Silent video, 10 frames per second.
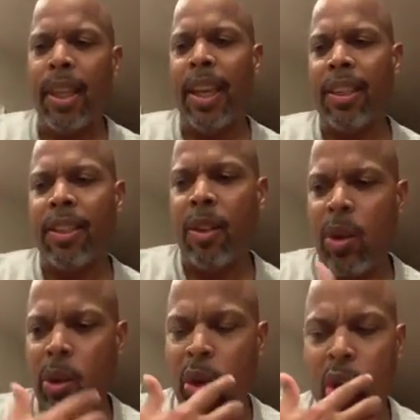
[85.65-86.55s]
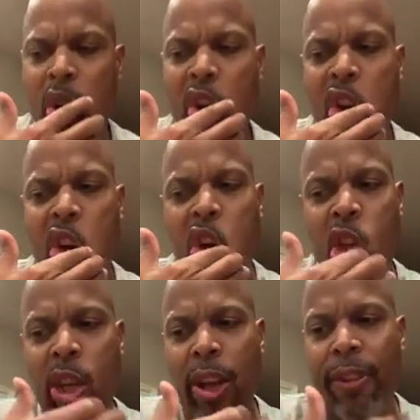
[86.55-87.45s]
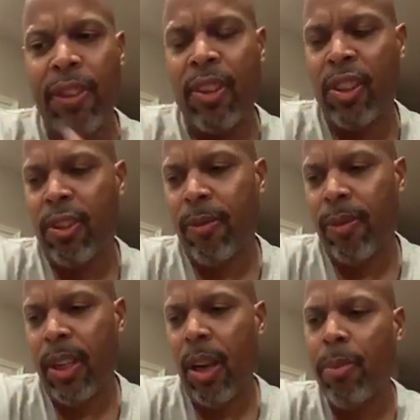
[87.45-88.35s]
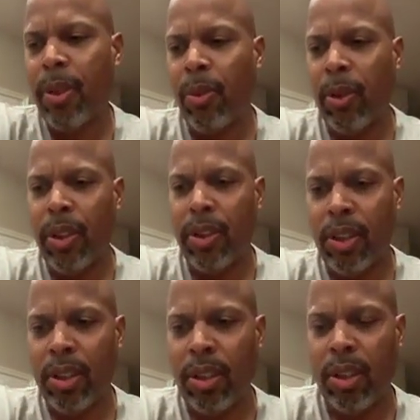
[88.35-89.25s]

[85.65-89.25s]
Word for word: And so there's this company I'm with,